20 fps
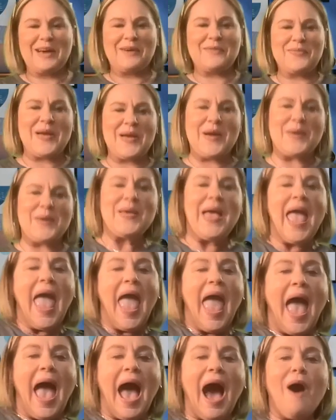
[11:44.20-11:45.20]
down there.
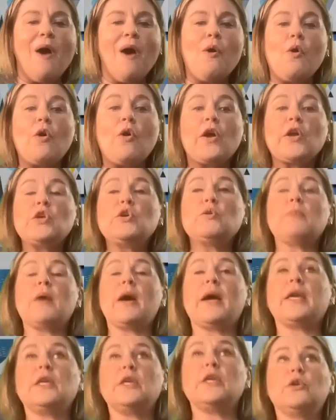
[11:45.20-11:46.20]
Or you
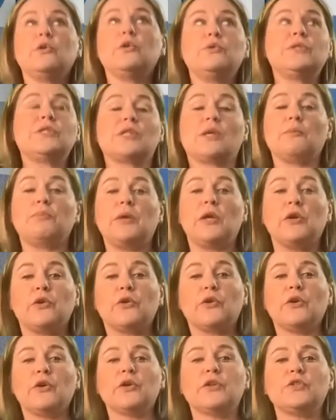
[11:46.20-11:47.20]
might use
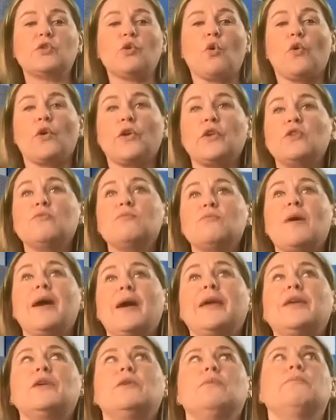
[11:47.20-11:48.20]
computers, or you might